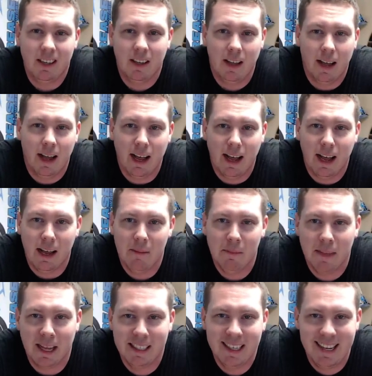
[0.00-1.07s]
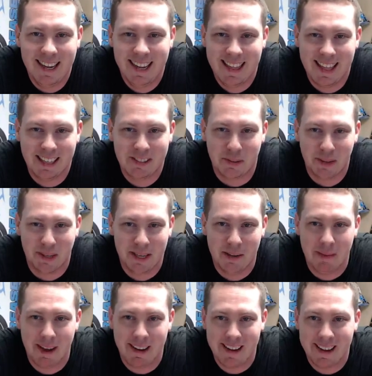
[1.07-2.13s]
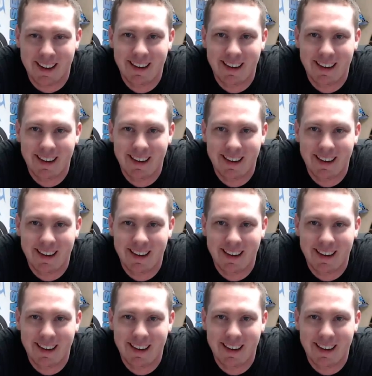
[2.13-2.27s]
Um, that, that's really about it.